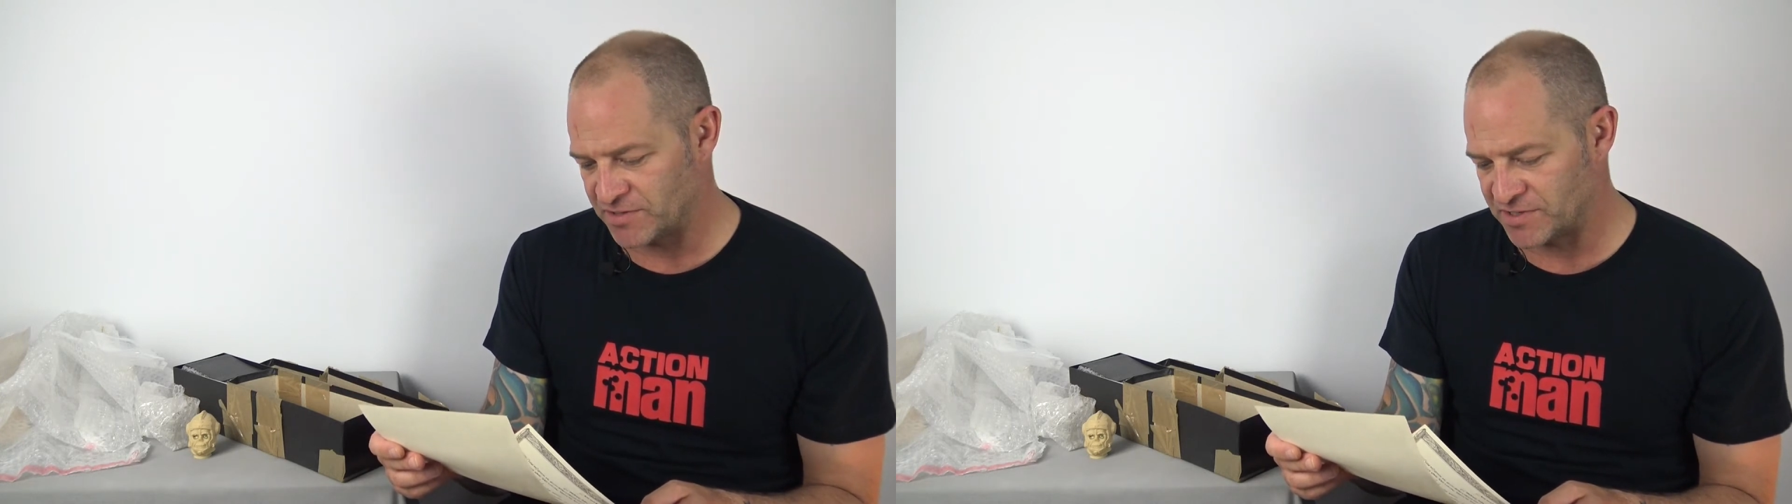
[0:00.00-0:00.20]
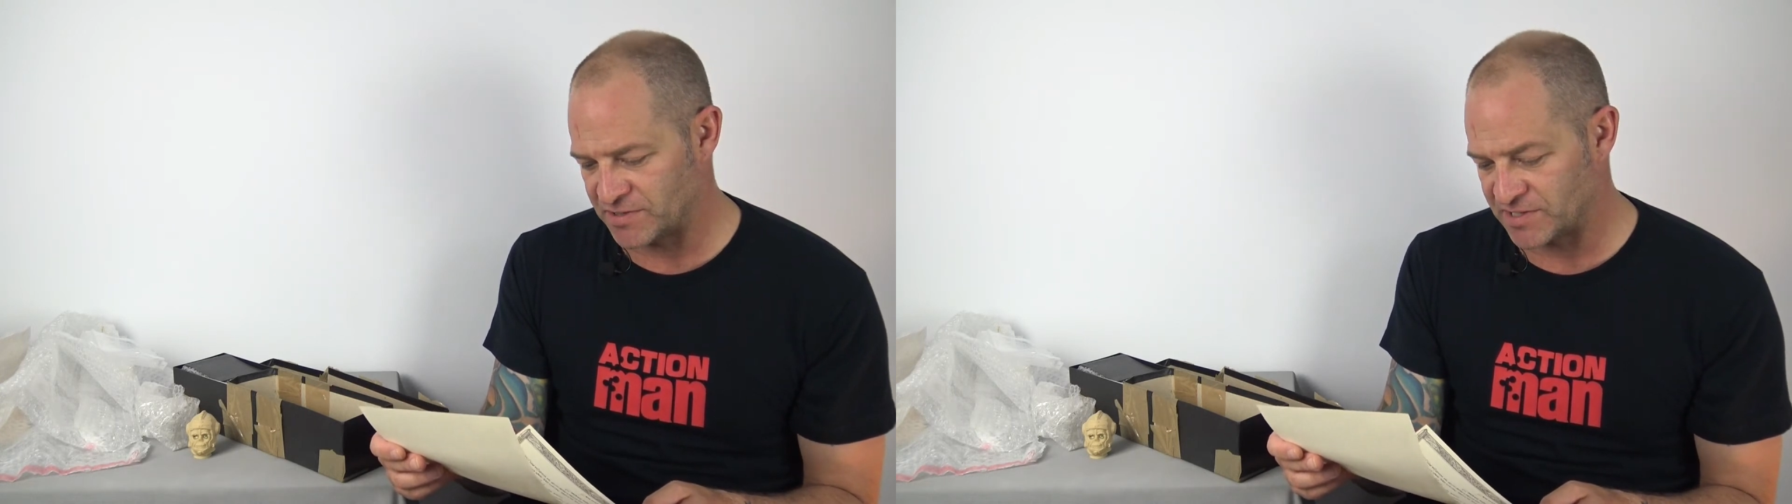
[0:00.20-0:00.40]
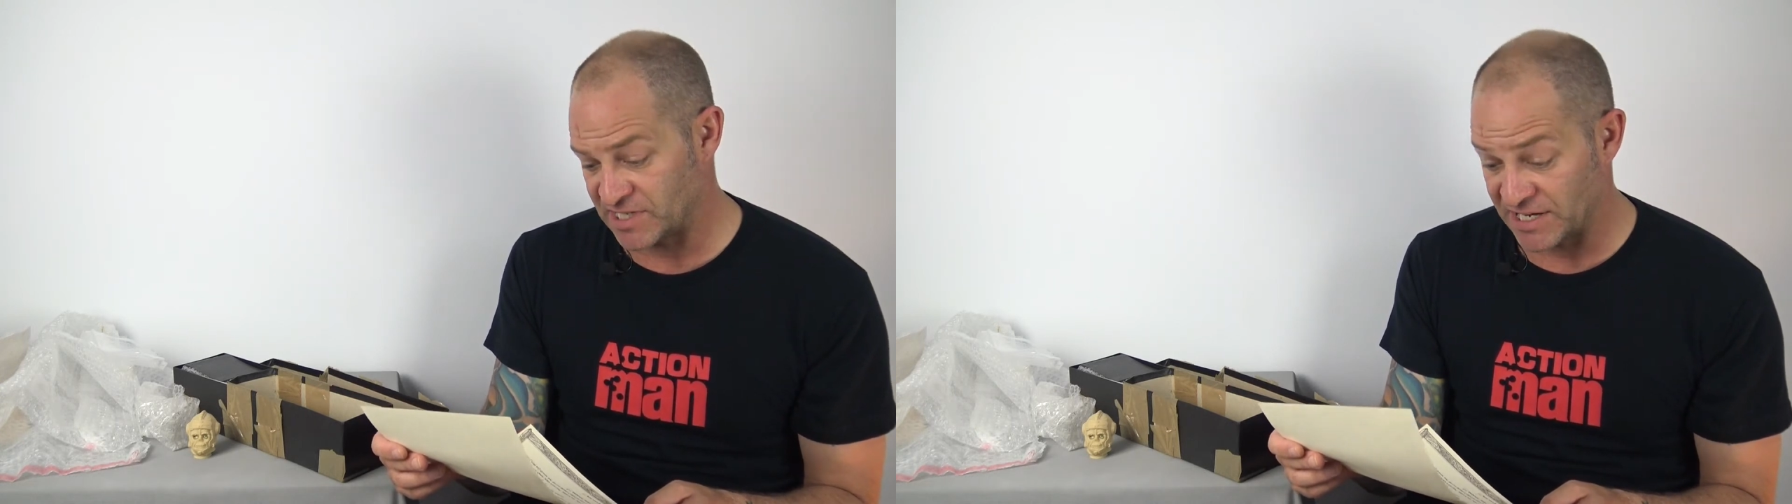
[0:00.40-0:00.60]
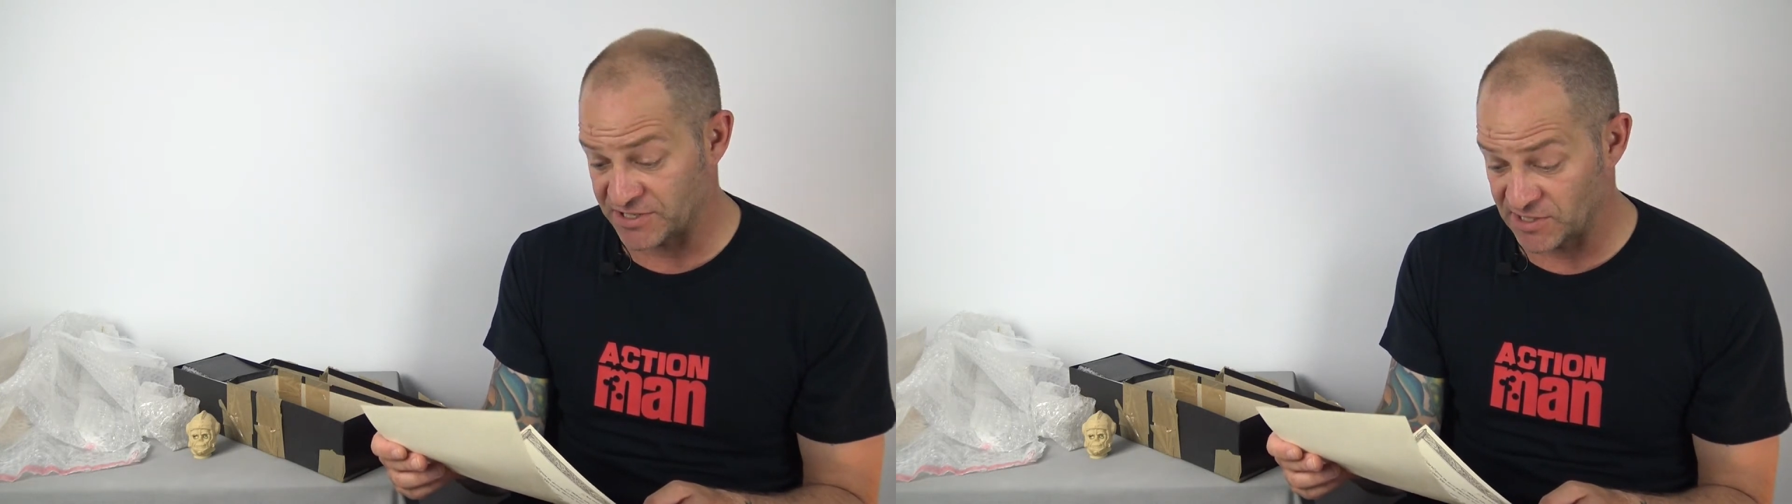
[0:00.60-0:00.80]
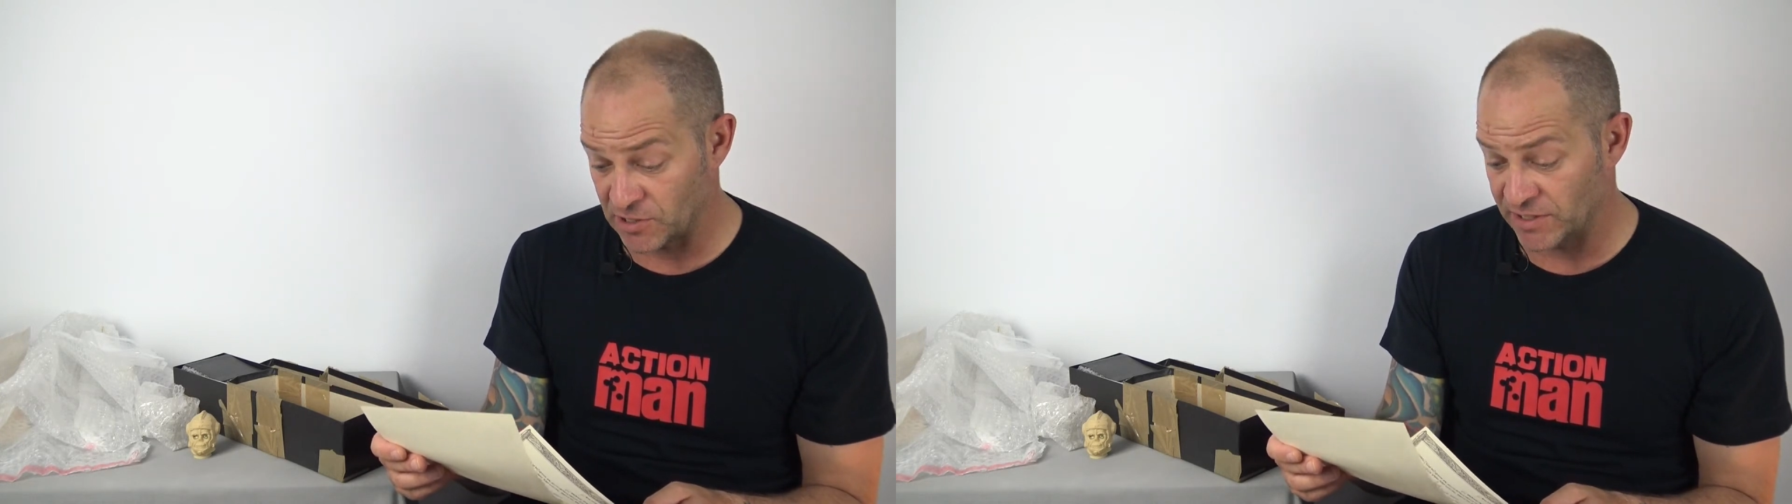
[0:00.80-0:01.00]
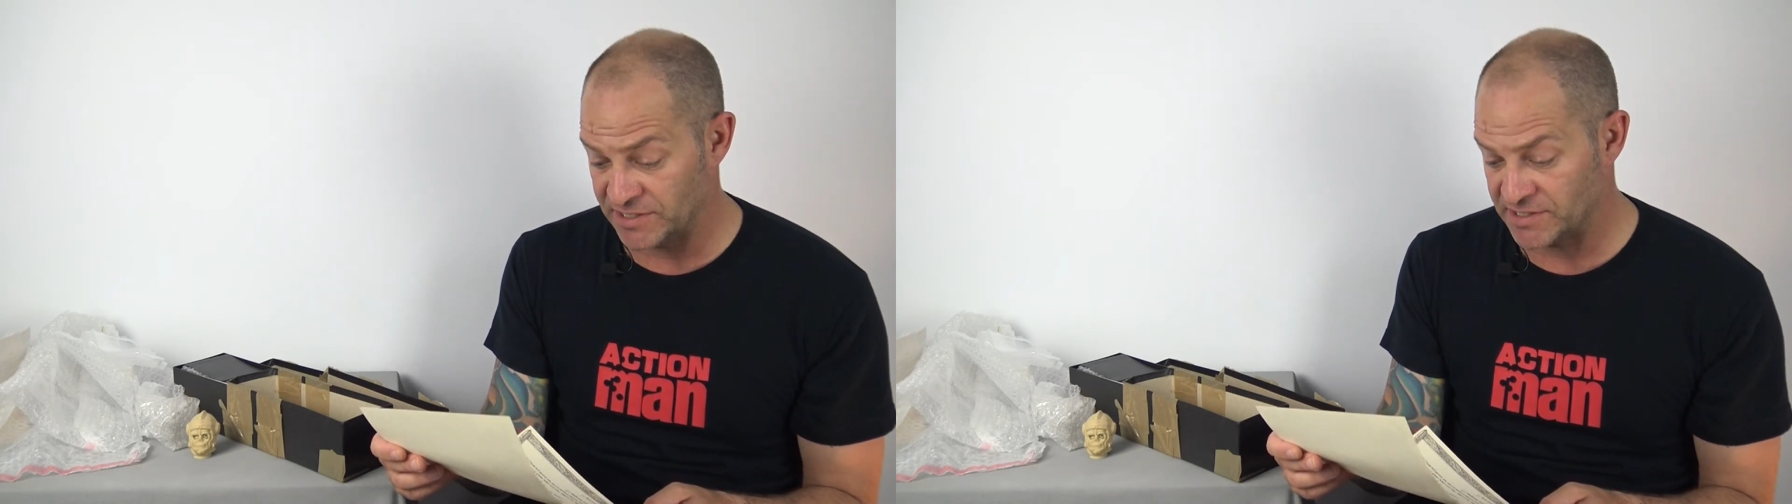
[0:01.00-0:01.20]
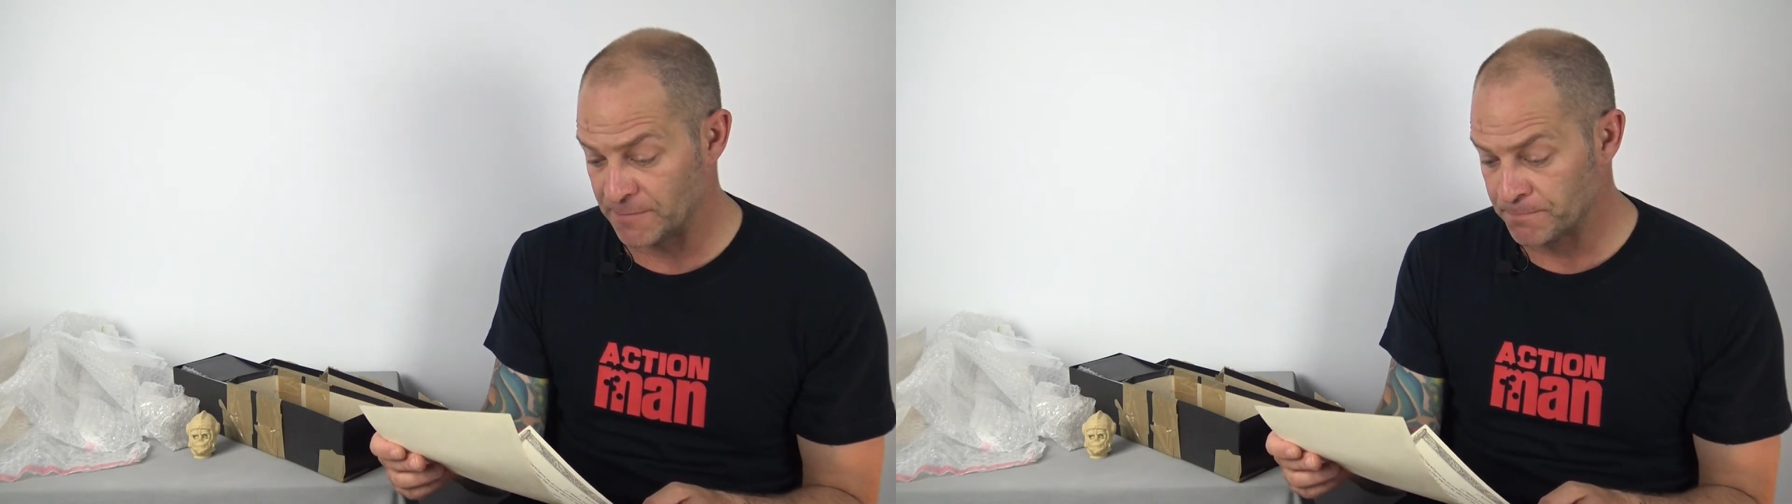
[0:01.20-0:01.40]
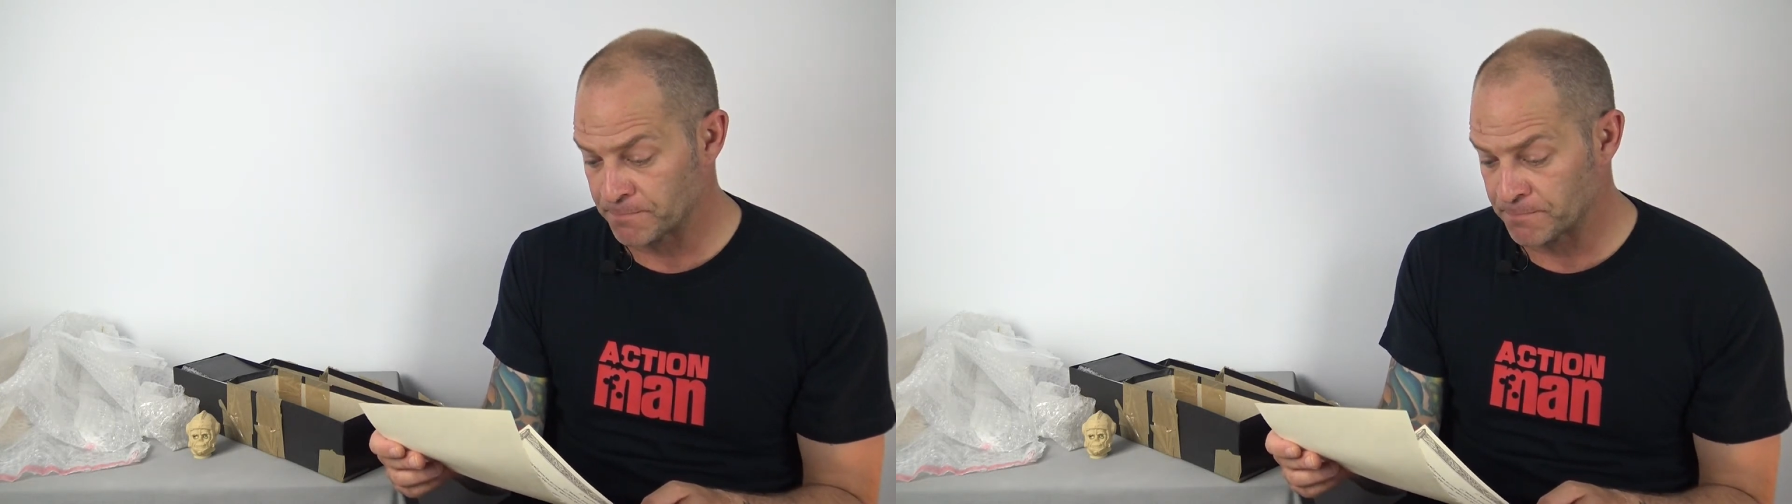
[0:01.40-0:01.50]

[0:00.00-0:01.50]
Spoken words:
/ slides.